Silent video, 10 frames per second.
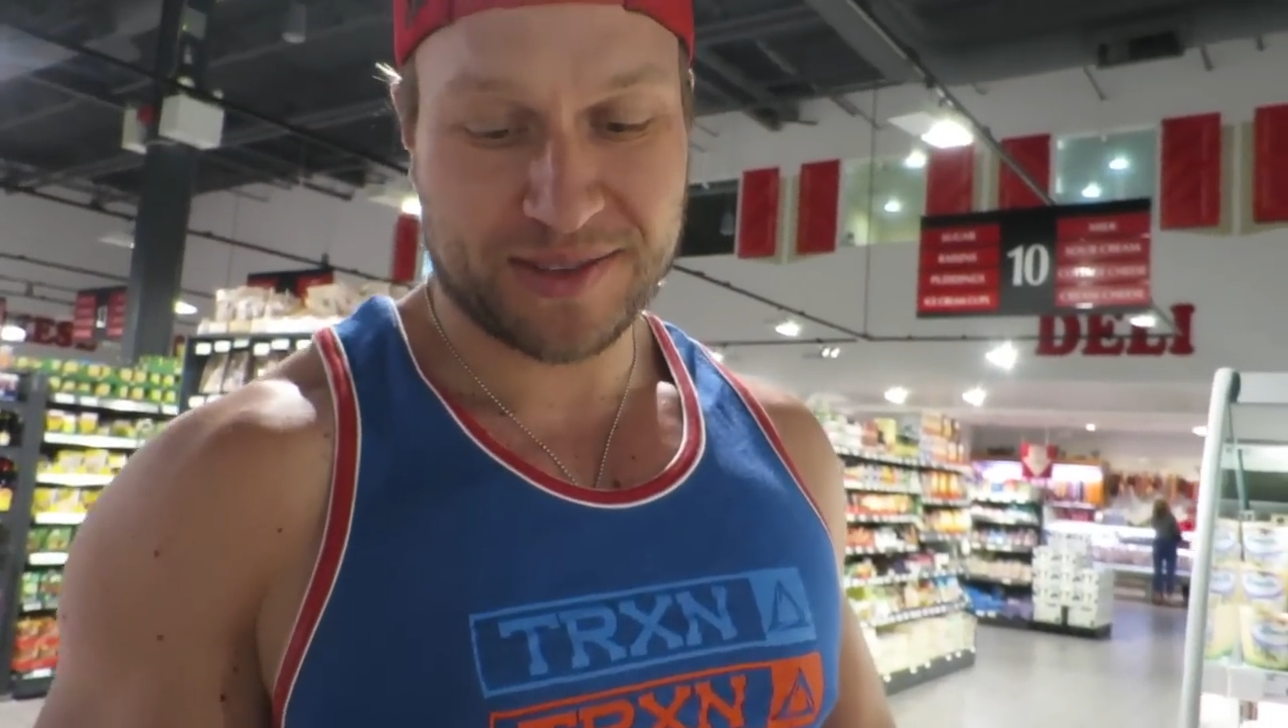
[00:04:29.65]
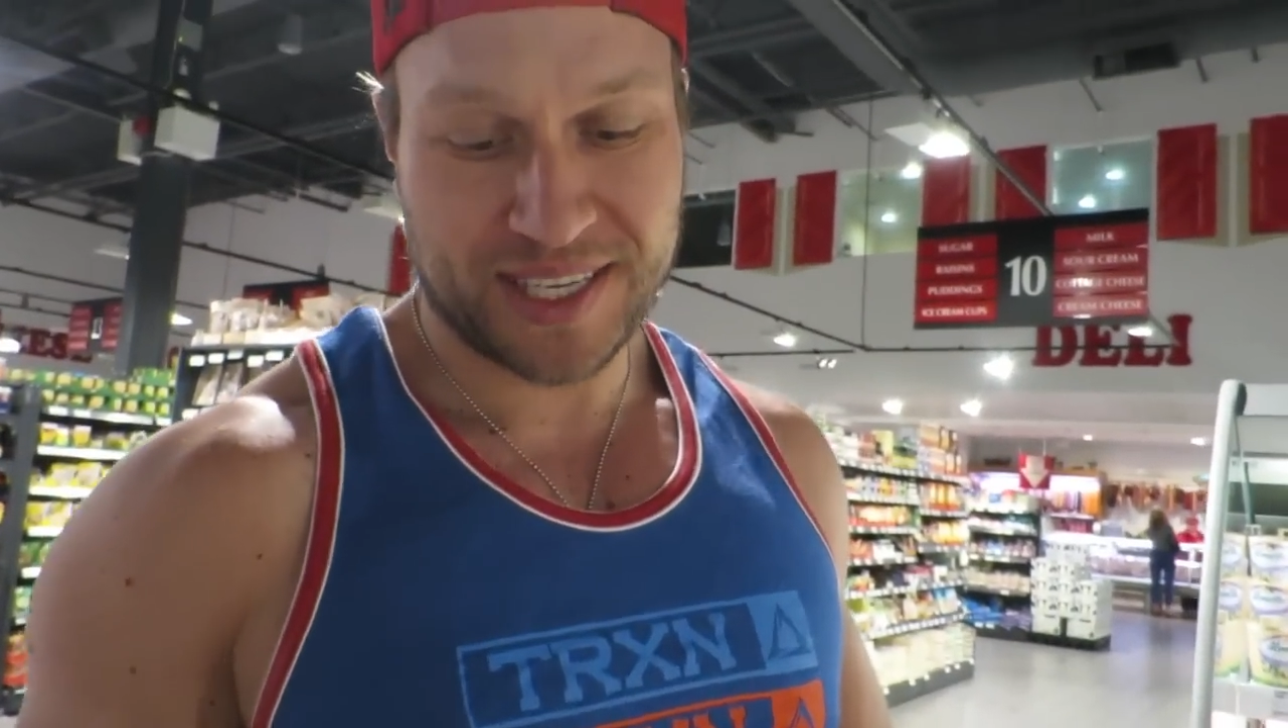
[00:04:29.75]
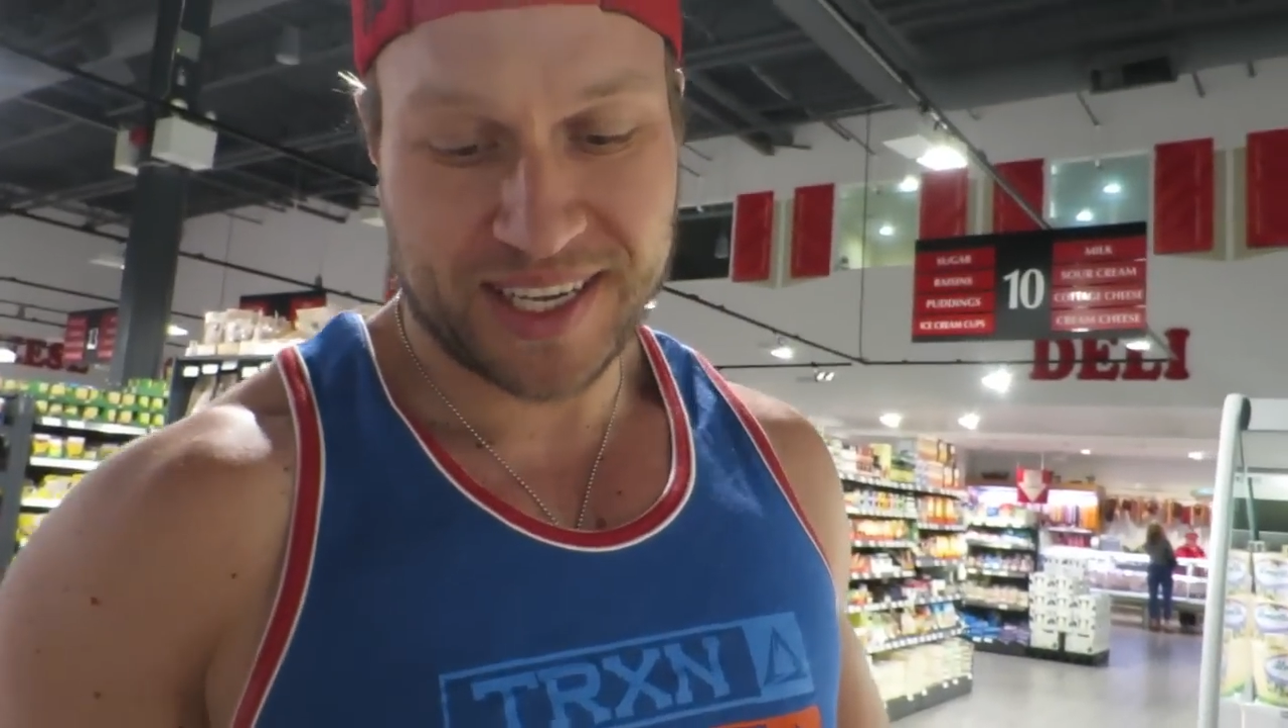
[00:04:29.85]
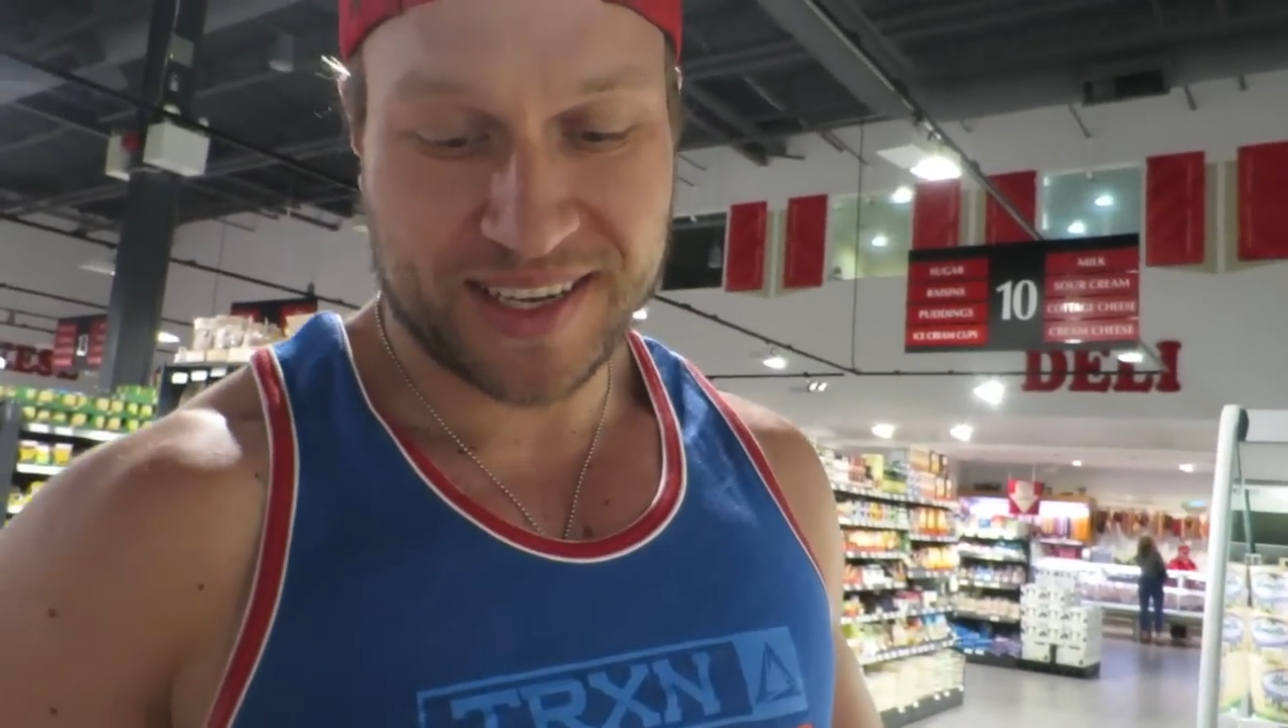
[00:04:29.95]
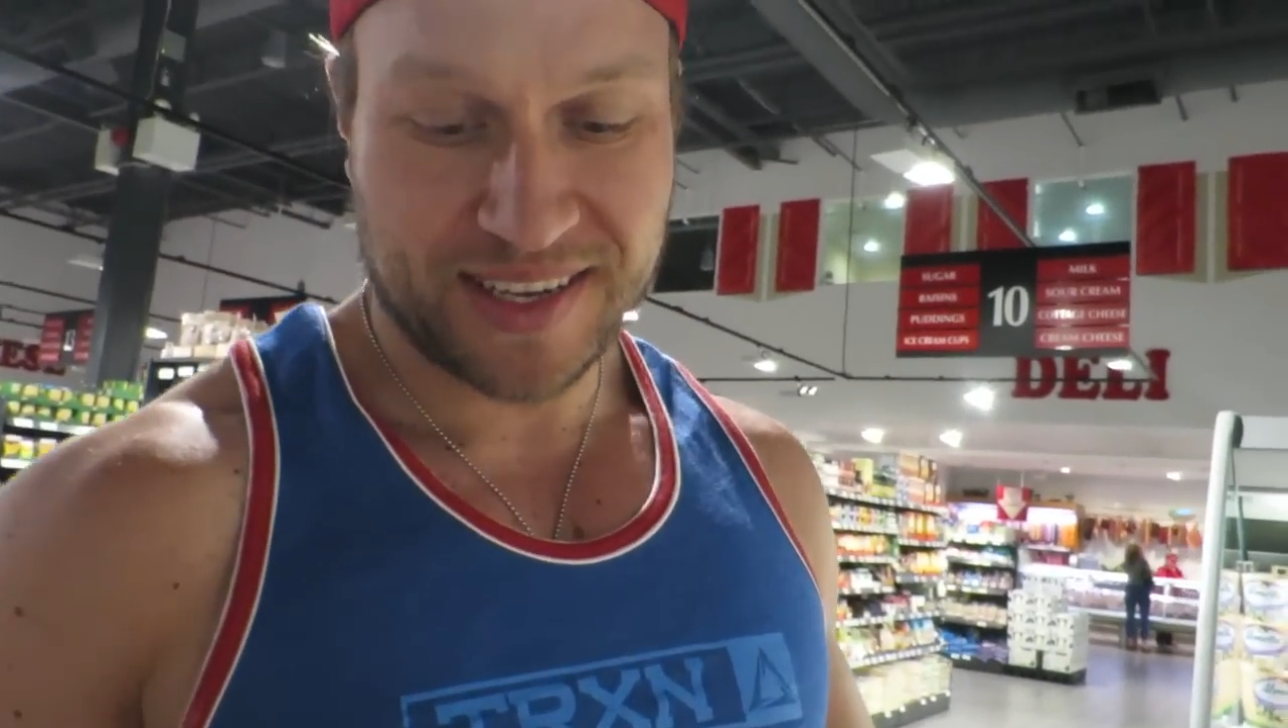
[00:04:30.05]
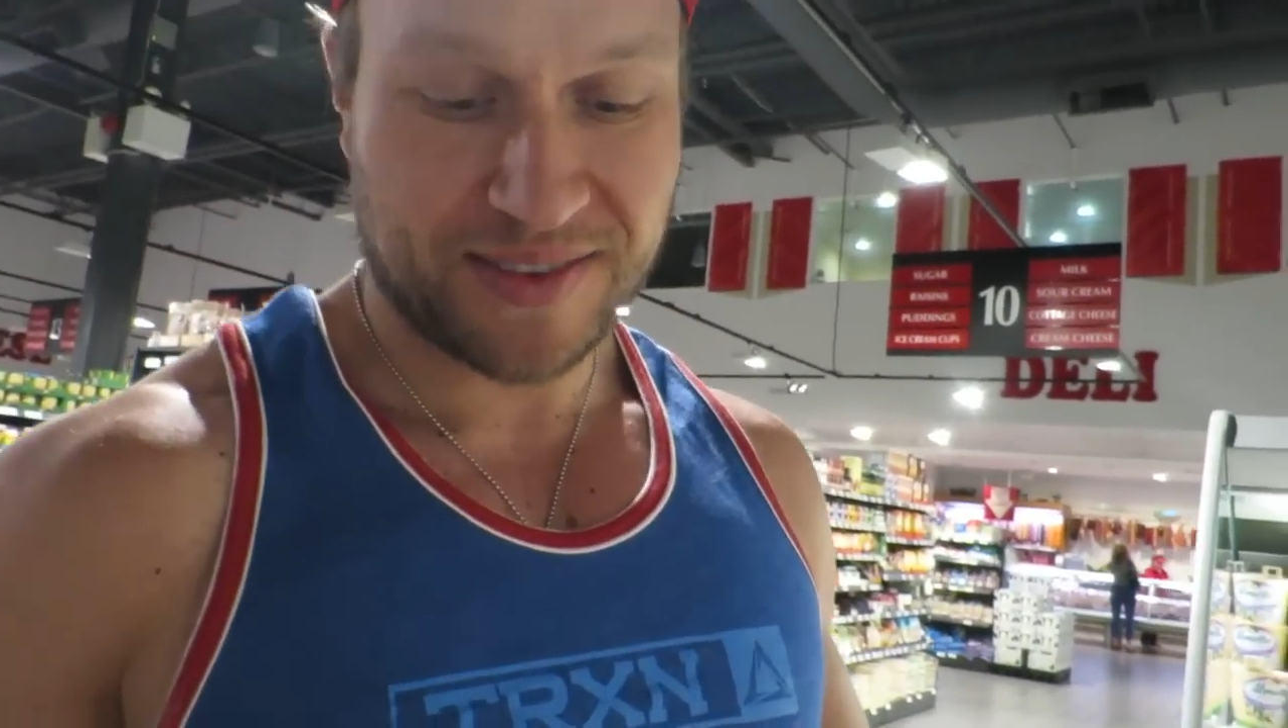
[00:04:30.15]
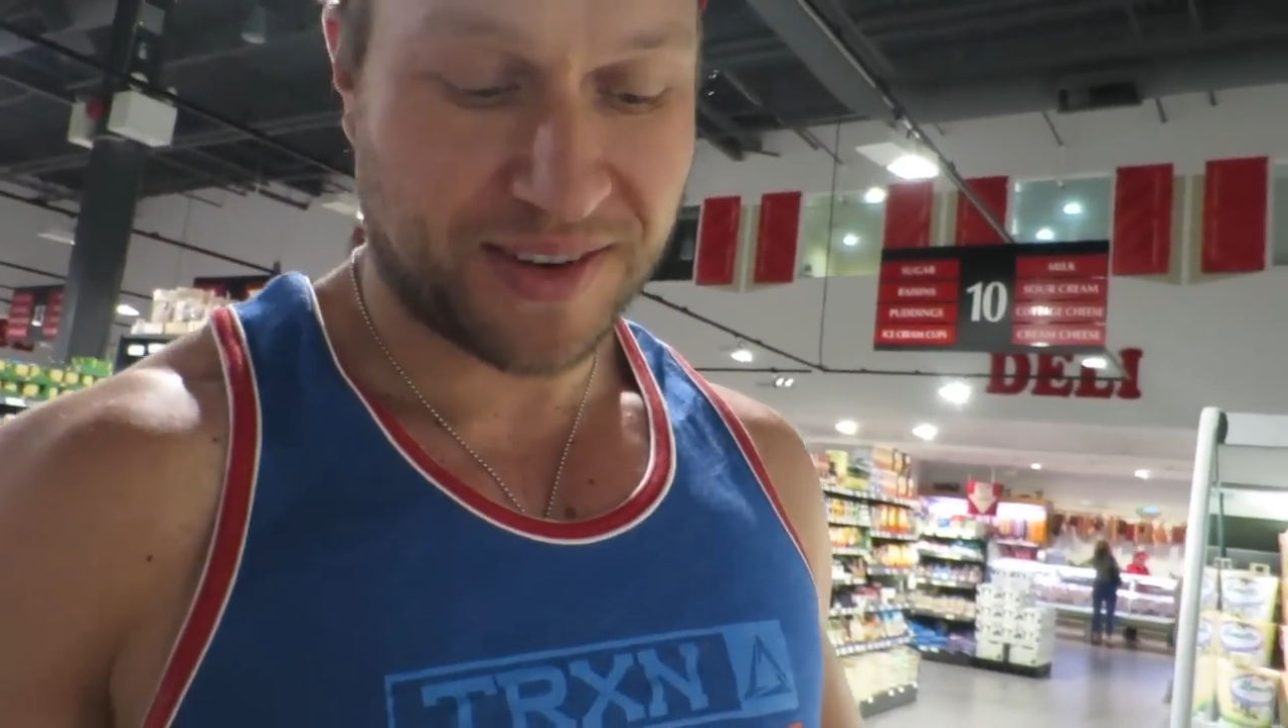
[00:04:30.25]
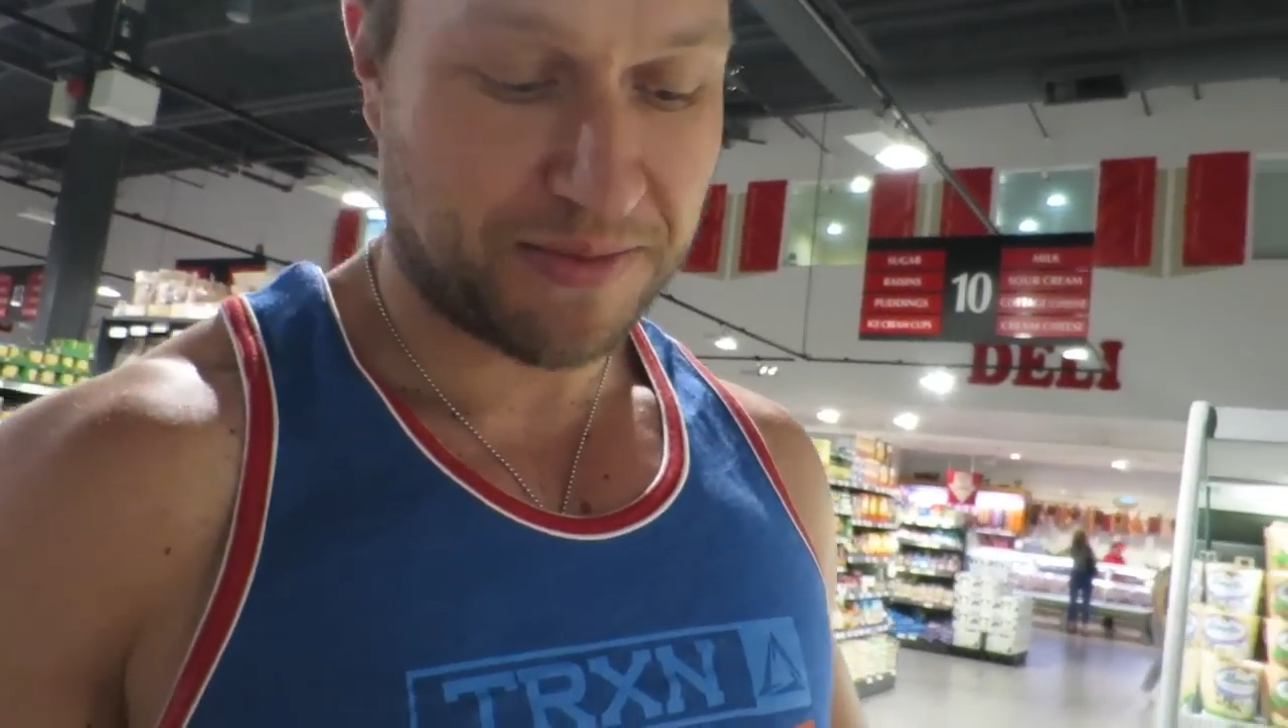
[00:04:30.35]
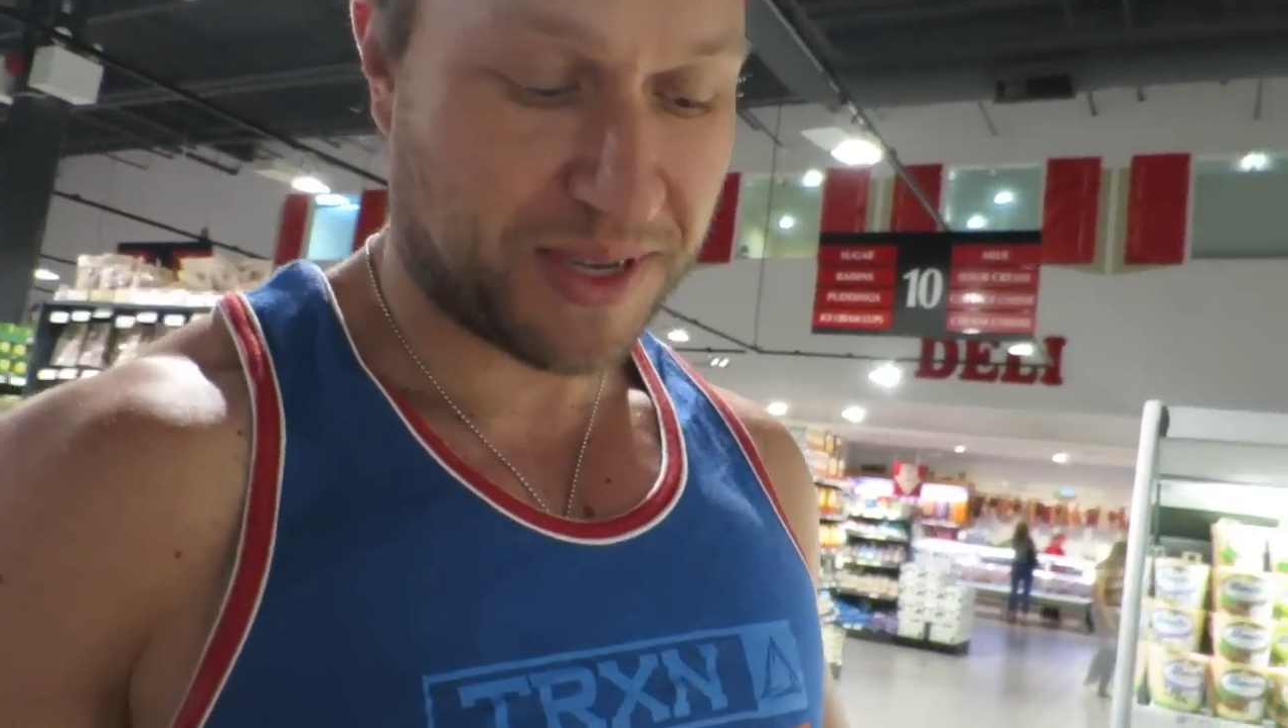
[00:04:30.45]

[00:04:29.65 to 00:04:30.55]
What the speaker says: I was like, well,